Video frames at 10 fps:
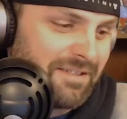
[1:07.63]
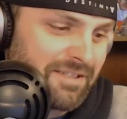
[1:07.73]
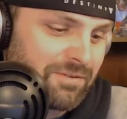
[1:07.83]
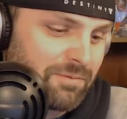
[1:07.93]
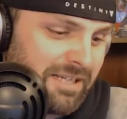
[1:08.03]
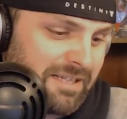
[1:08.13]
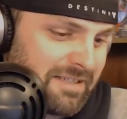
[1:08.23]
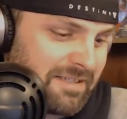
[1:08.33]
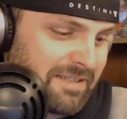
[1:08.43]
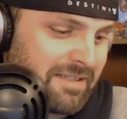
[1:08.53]
week,
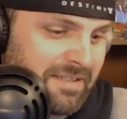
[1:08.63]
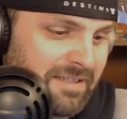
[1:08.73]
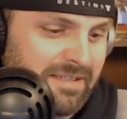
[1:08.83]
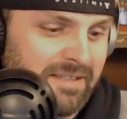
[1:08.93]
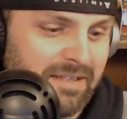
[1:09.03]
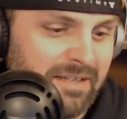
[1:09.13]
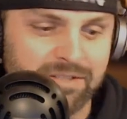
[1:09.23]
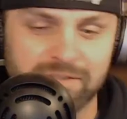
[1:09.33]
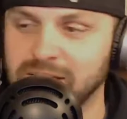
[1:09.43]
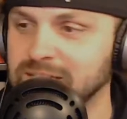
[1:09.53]
and I'll let you kind
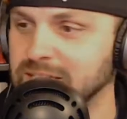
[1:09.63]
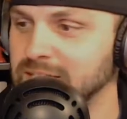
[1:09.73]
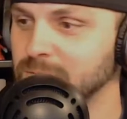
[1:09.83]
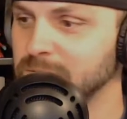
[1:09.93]
of take the wheel on